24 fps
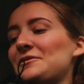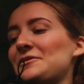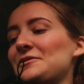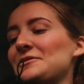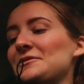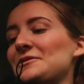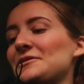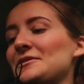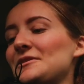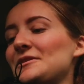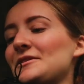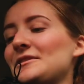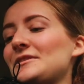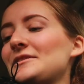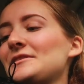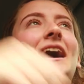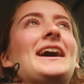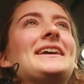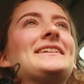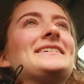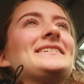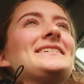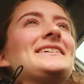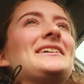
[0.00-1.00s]
cool.
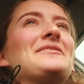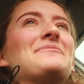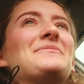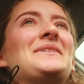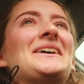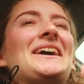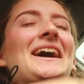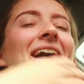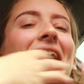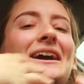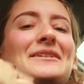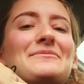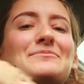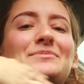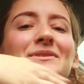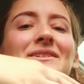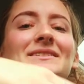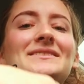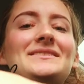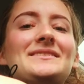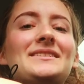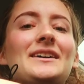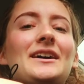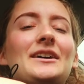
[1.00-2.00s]
I didn't get my IB
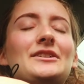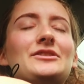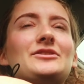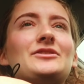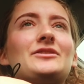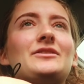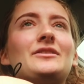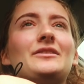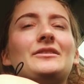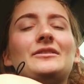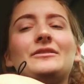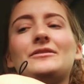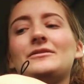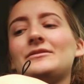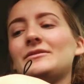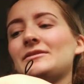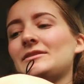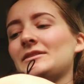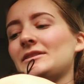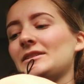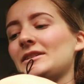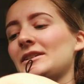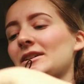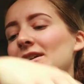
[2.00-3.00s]
sash though.
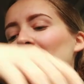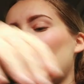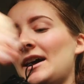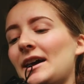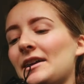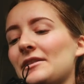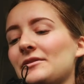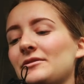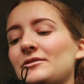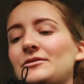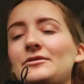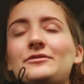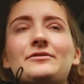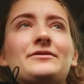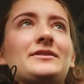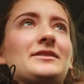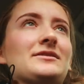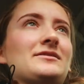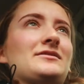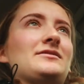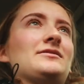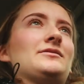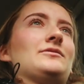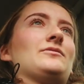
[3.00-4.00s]
I don't know if that's